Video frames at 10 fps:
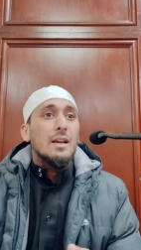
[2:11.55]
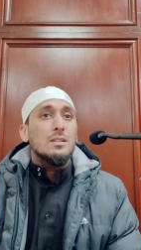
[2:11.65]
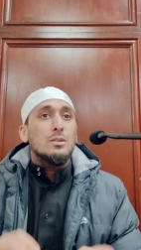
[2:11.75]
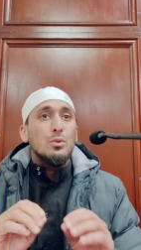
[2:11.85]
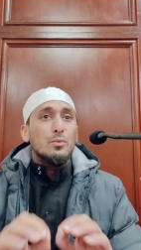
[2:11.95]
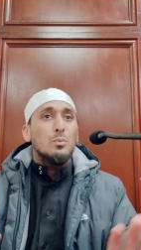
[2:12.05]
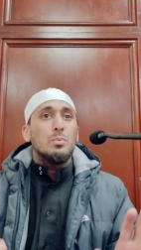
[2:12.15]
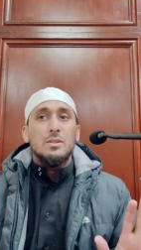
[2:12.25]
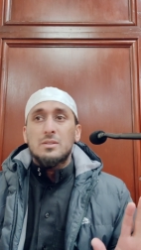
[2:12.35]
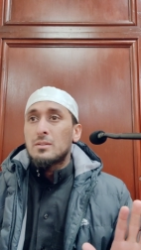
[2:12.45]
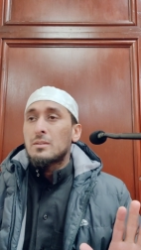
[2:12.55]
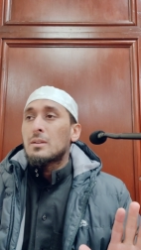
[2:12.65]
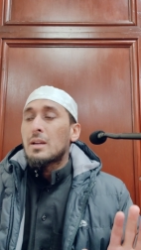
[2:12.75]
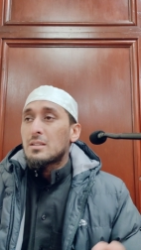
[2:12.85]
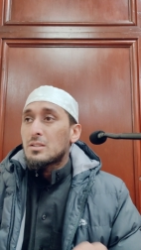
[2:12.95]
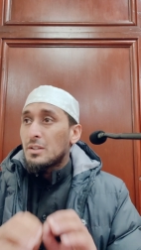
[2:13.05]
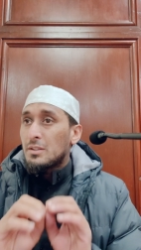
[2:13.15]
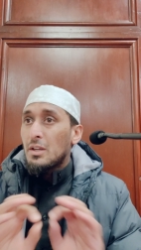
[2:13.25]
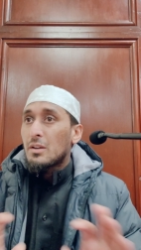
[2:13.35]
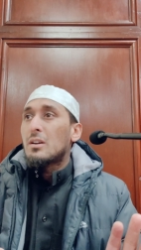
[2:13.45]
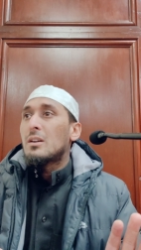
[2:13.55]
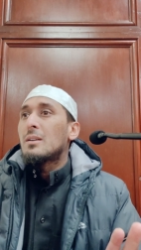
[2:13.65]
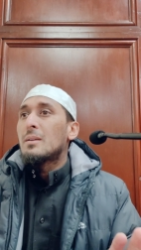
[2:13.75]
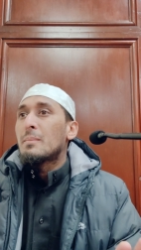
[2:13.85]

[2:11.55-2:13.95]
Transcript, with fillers: as a truthful person, as a siddiq.